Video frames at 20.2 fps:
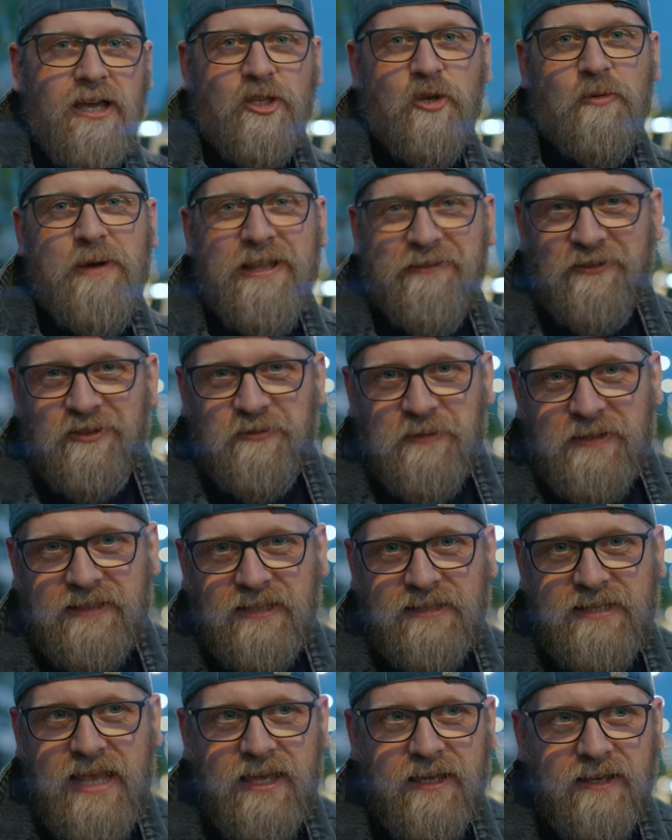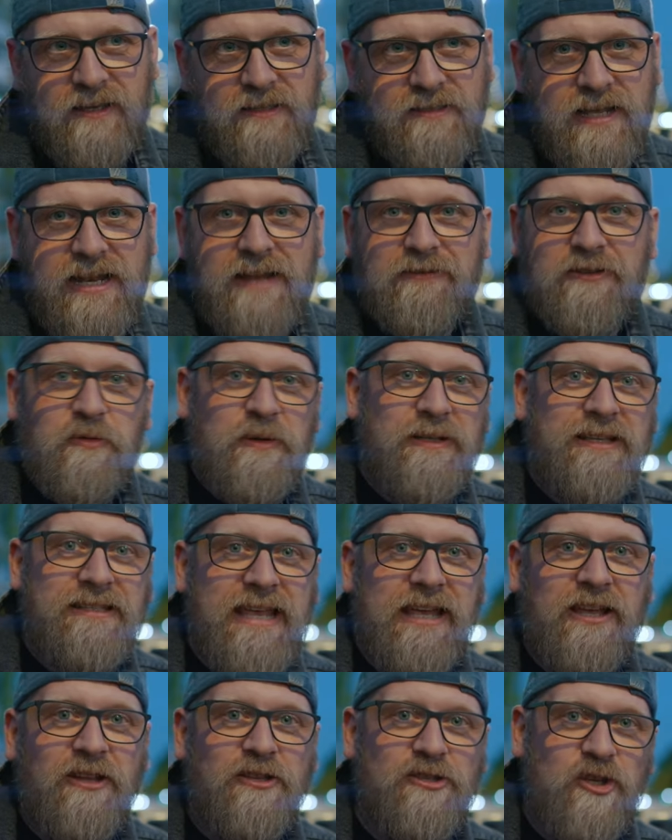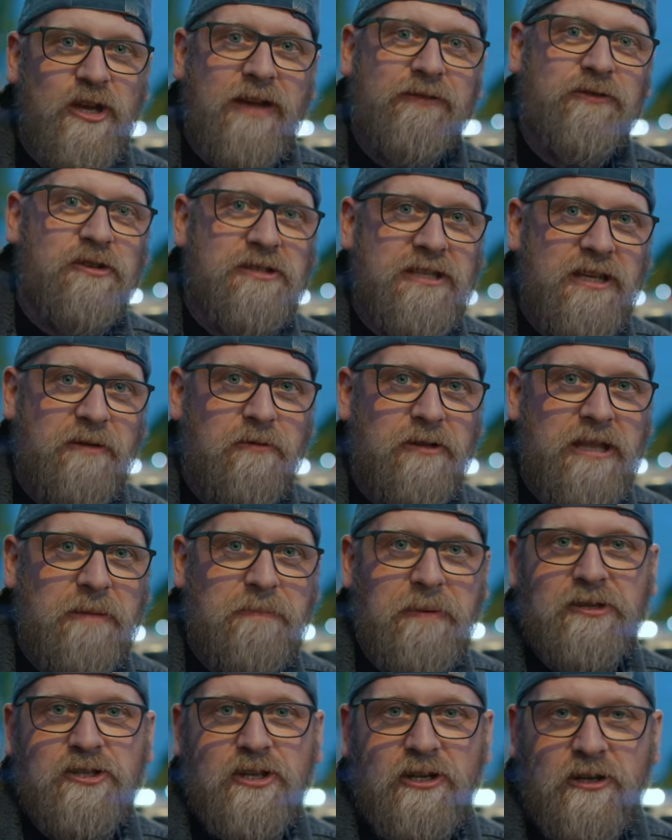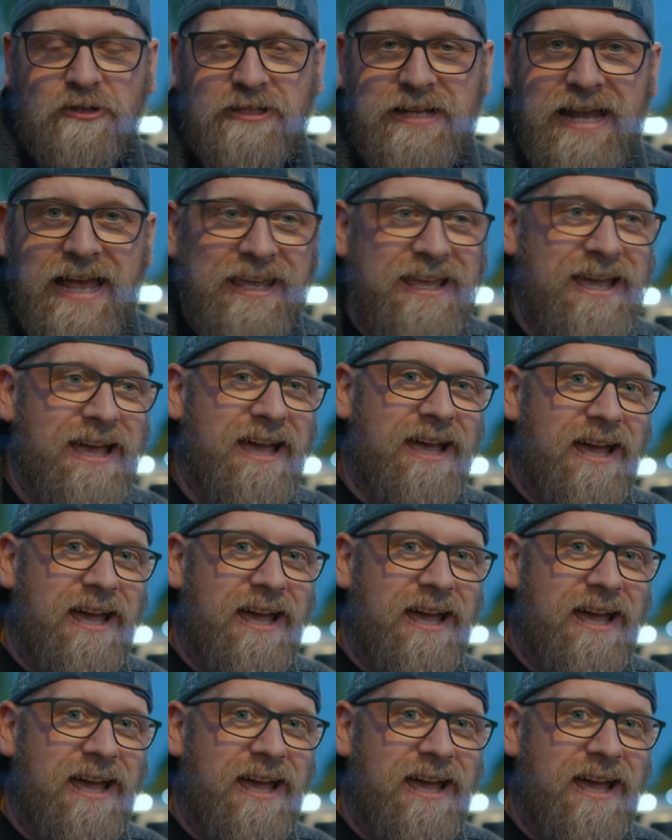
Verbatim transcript: you wait for 20 seconds, and after 20 seconds you have to see what the picture looks like,